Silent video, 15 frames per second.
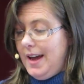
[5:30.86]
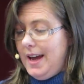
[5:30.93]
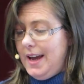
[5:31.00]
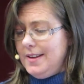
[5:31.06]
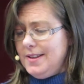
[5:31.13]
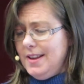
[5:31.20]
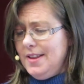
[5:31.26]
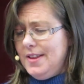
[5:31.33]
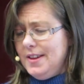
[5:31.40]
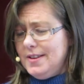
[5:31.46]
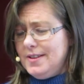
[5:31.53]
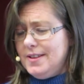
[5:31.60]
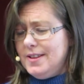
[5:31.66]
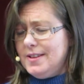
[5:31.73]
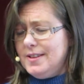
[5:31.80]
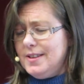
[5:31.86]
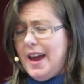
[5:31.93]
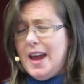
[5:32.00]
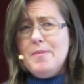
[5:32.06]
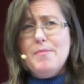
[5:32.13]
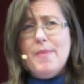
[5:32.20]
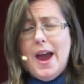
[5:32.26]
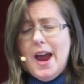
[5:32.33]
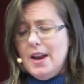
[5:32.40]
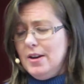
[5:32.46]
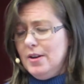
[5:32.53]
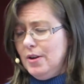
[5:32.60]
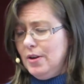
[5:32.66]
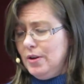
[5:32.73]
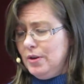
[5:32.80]
isn't this the same man
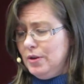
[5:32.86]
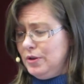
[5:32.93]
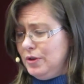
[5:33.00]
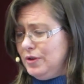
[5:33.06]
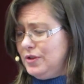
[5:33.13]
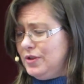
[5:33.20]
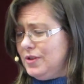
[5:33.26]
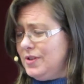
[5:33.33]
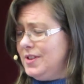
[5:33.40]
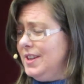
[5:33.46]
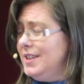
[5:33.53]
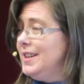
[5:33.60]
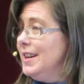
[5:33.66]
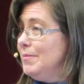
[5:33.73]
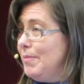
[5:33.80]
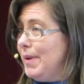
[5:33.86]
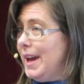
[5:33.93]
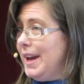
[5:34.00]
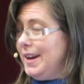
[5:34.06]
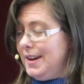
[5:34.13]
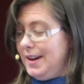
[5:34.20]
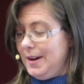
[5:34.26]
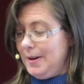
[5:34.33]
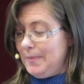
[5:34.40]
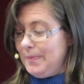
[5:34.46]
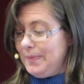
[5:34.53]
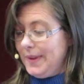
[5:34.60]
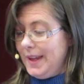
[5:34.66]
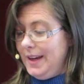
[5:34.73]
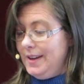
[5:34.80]
who used to sit and beg?
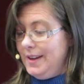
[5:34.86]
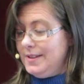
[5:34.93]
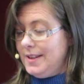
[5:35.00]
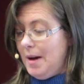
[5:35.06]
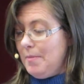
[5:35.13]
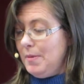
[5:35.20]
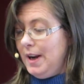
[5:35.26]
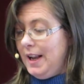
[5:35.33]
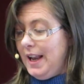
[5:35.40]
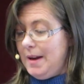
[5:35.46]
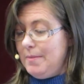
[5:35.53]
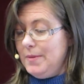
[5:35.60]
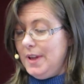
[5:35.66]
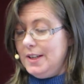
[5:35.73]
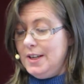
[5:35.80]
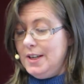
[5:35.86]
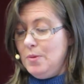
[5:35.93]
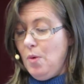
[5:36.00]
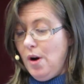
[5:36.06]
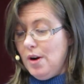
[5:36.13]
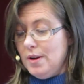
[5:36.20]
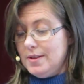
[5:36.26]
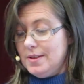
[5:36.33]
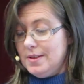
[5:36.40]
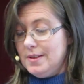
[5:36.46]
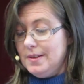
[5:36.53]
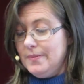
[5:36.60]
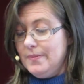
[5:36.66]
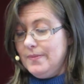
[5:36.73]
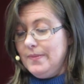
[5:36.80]
Some claimed that he was.
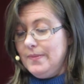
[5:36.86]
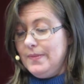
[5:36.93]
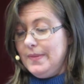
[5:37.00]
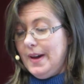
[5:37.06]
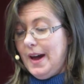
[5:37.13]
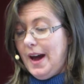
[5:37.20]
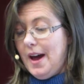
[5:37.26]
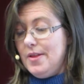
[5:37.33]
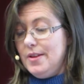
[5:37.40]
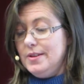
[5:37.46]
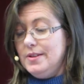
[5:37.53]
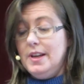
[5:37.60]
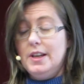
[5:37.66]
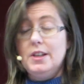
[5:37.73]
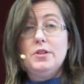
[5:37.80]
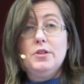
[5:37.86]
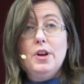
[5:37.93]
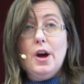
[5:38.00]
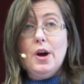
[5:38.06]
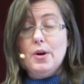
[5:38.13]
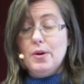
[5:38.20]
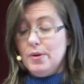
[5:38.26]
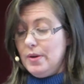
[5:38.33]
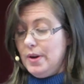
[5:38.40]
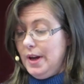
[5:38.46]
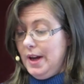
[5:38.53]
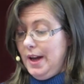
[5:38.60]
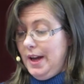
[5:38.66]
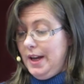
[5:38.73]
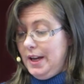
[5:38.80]
Others said, no,
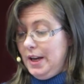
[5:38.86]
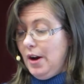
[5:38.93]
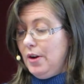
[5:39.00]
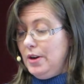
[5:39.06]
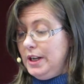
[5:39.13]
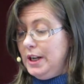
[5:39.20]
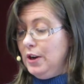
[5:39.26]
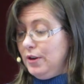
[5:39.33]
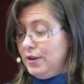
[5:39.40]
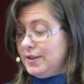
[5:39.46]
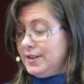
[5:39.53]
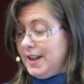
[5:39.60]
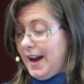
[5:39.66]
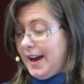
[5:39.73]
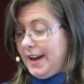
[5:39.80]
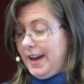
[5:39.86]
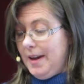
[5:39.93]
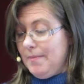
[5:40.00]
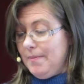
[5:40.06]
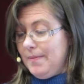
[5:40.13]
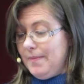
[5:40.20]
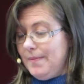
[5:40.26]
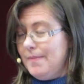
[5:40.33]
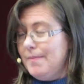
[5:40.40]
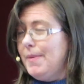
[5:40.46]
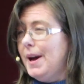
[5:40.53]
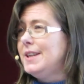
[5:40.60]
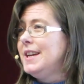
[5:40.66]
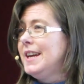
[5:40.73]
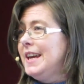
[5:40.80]
he only looks like him.
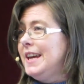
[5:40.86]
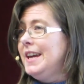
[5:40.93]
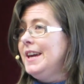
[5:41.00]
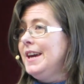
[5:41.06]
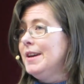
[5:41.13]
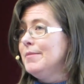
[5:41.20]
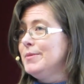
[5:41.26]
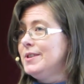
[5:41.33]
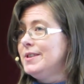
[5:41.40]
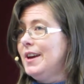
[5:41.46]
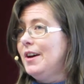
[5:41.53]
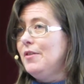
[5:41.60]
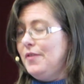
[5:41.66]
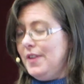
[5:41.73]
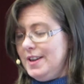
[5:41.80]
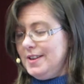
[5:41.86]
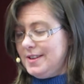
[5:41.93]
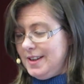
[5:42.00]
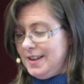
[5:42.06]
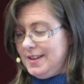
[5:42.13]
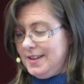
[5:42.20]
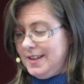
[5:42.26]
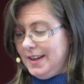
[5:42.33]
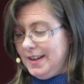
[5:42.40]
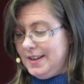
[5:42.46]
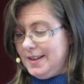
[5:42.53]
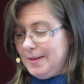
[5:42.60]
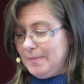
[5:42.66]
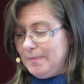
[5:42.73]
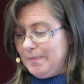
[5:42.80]
But he himself insisted,
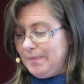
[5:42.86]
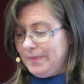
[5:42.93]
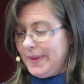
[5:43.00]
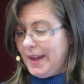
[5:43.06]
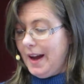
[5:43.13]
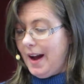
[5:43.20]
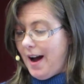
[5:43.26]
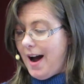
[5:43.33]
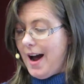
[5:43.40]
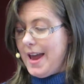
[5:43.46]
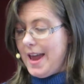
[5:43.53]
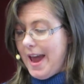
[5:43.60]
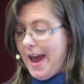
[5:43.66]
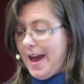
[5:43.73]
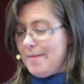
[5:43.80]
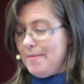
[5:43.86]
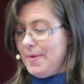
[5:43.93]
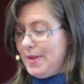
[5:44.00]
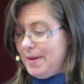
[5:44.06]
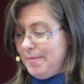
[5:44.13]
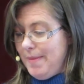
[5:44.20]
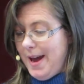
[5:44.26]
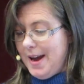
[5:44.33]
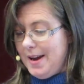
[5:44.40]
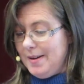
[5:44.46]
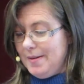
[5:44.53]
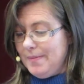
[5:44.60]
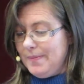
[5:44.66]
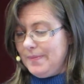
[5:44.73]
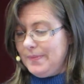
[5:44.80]
I am the man.